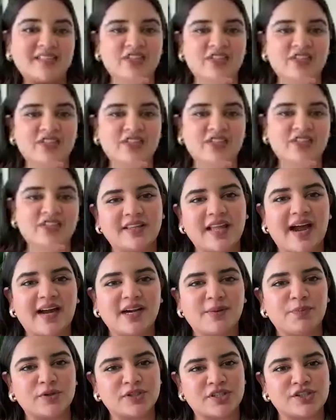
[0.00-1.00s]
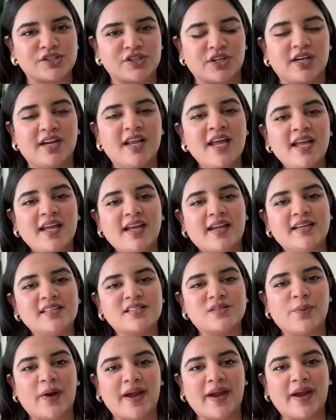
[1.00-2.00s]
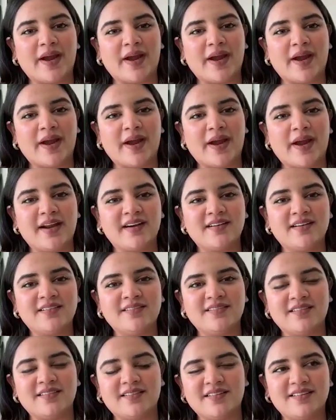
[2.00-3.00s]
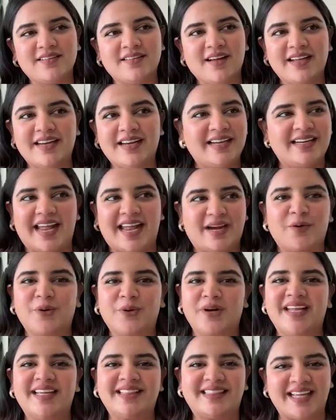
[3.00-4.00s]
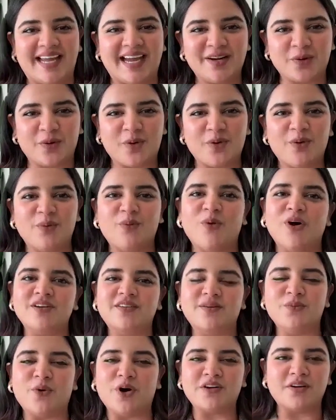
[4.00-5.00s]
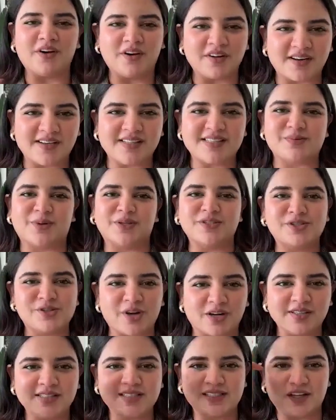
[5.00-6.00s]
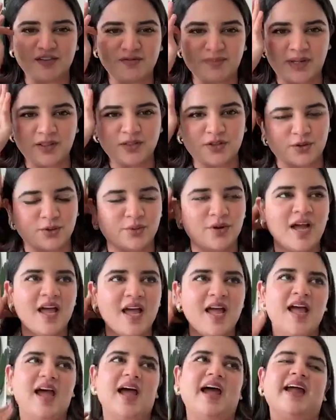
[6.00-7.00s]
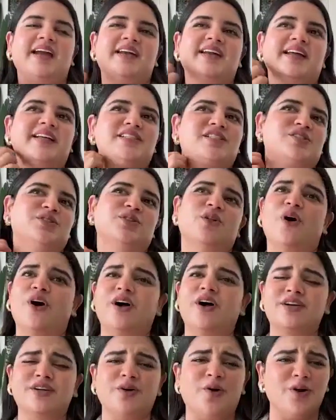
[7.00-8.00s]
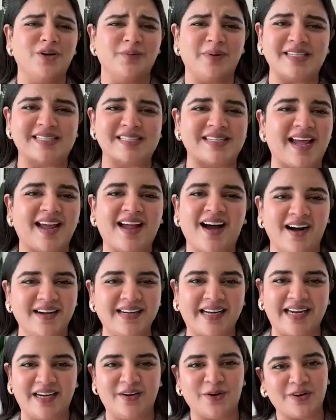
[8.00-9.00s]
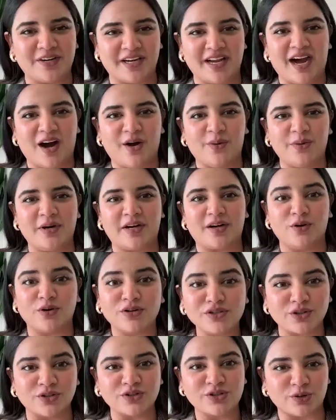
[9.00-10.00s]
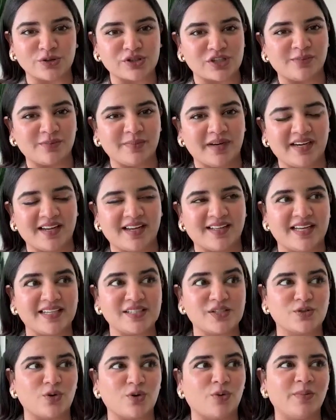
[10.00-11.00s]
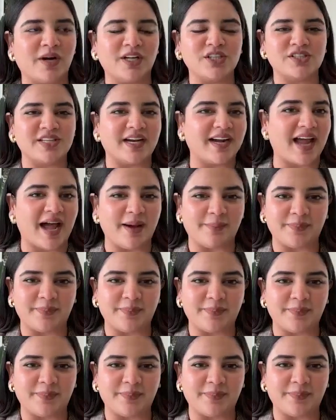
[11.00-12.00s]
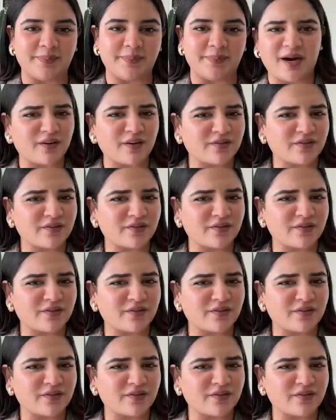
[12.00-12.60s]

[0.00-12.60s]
has reached that position is when like only they know what hurdles, what struggles they've been through. And it's not always like hunky dory how it looks on social media. There's so much that happens